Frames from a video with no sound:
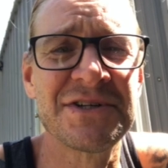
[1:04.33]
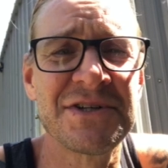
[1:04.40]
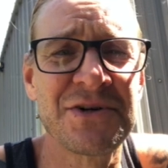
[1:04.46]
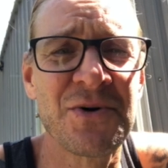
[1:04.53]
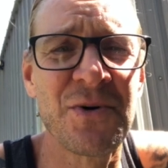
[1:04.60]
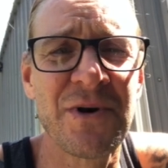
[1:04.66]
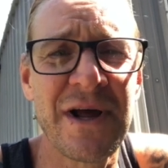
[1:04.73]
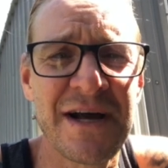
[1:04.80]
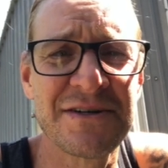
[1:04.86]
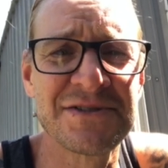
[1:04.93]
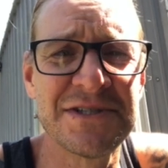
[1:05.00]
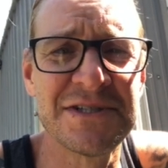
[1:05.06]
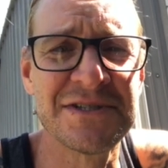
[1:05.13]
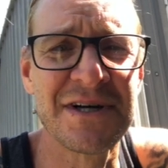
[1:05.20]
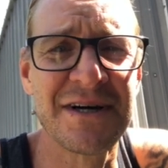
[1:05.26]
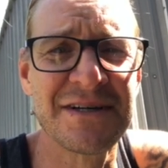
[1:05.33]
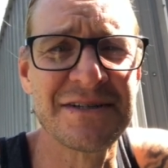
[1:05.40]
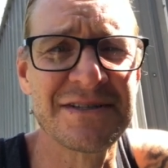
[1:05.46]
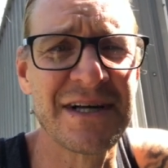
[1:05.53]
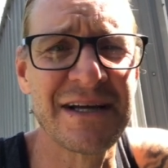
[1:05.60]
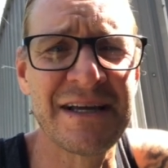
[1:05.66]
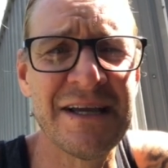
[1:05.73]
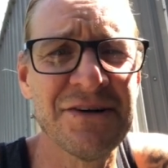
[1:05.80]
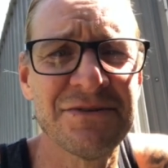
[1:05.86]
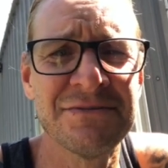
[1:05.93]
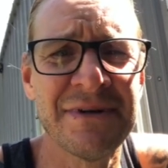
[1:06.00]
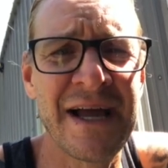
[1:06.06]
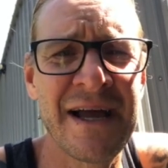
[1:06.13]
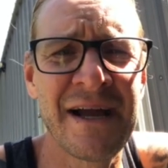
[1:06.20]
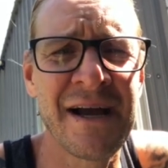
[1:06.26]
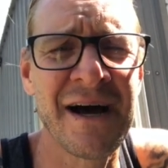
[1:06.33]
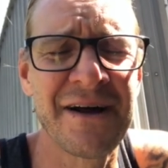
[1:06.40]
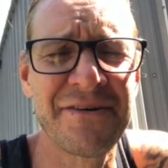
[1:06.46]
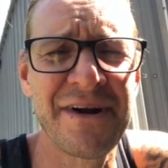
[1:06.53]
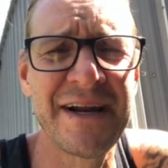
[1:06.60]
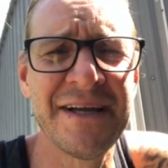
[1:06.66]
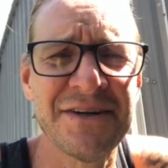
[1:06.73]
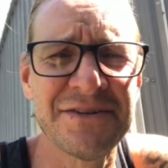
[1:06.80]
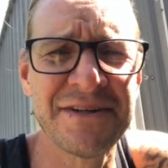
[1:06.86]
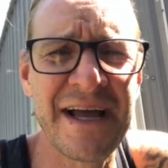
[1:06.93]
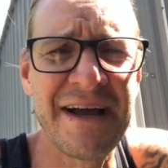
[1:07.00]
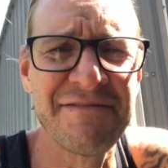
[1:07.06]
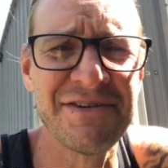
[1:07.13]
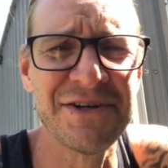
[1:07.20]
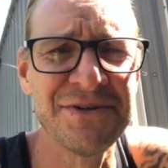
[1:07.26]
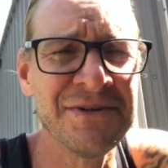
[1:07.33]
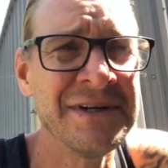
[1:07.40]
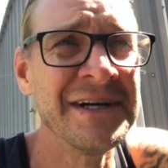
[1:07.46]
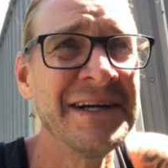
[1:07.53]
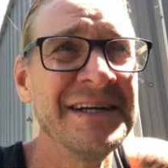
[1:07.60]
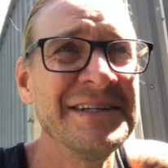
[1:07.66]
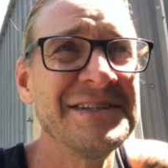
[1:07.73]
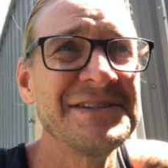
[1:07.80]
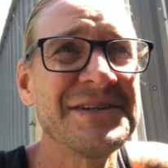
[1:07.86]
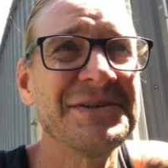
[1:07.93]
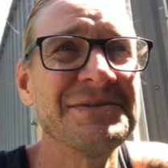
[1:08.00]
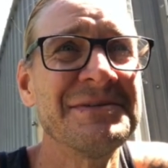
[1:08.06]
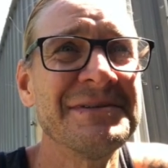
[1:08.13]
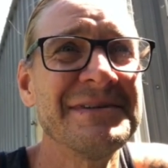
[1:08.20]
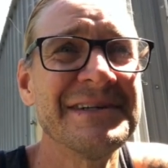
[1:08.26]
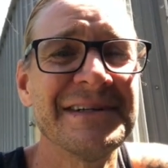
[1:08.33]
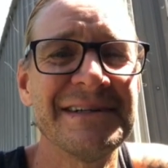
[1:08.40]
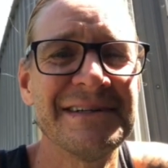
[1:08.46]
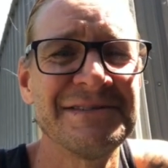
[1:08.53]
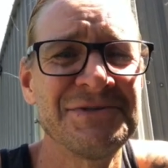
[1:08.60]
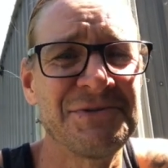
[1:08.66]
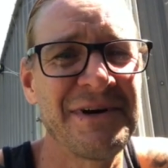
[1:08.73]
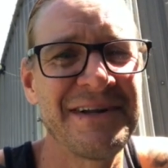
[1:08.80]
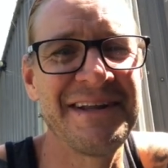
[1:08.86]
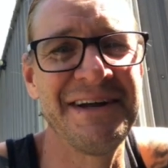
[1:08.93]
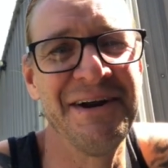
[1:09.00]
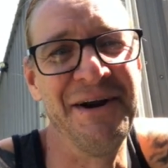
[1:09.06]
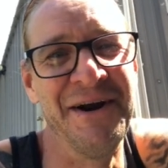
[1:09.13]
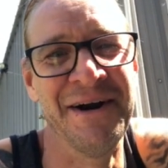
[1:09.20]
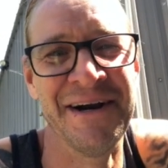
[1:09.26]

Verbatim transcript: that the courthouse sits on is like Hilton, Conrad Hilton Avenue. So uh, it's right there